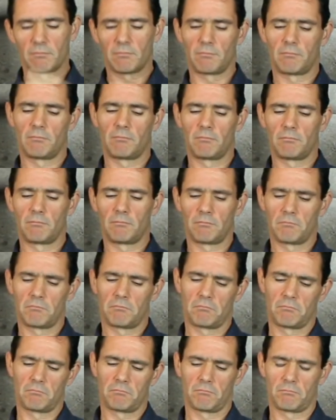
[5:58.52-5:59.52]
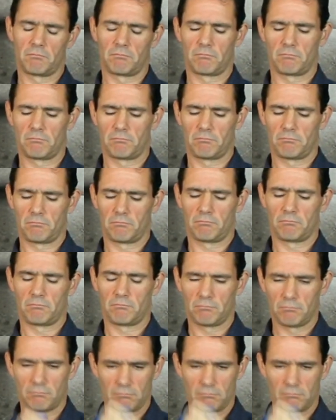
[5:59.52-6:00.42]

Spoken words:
(silence)